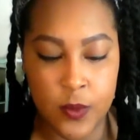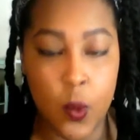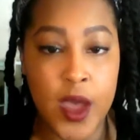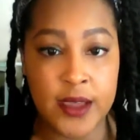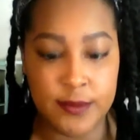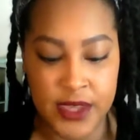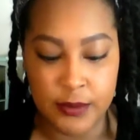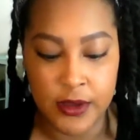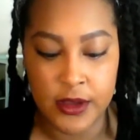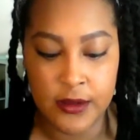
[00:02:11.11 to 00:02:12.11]
white
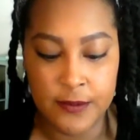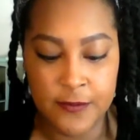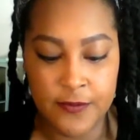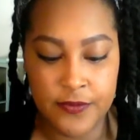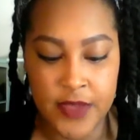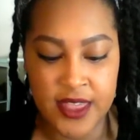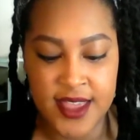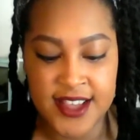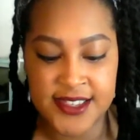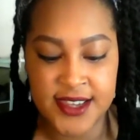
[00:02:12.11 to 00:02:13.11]
people, and
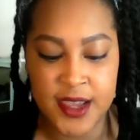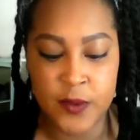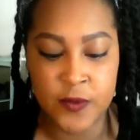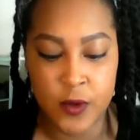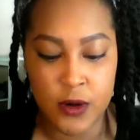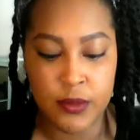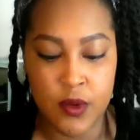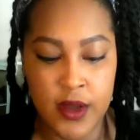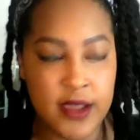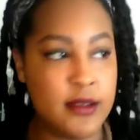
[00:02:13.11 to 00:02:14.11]
that's a
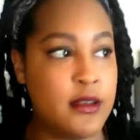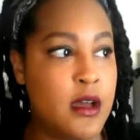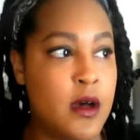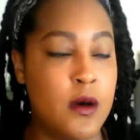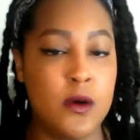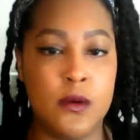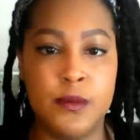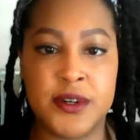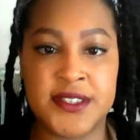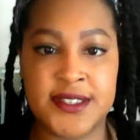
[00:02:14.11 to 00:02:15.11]

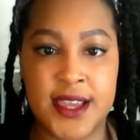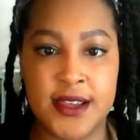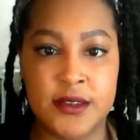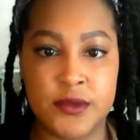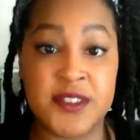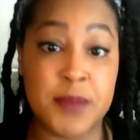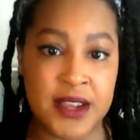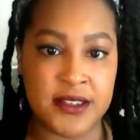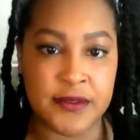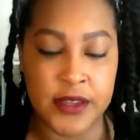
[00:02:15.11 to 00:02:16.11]
4.0%
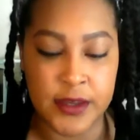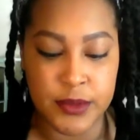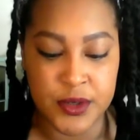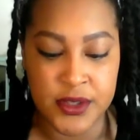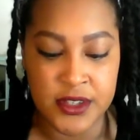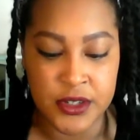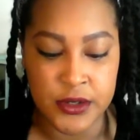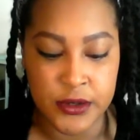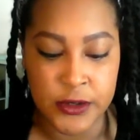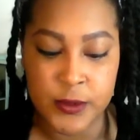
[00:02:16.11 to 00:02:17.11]
respectively between the
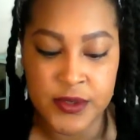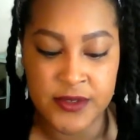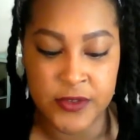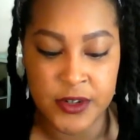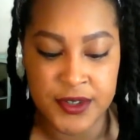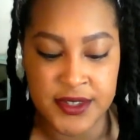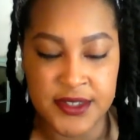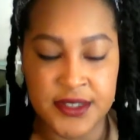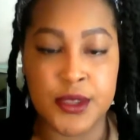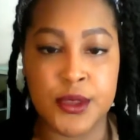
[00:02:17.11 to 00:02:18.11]
two groups
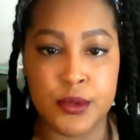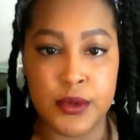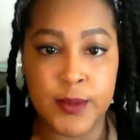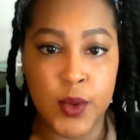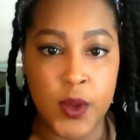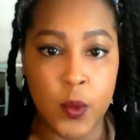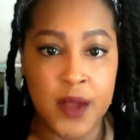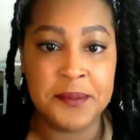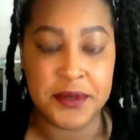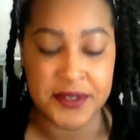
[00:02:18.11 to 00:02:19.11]
versus
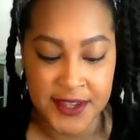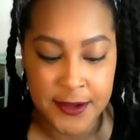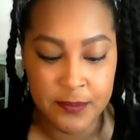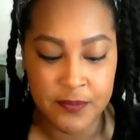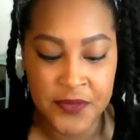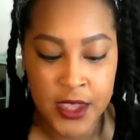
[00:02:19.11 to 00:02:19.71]
3.1%.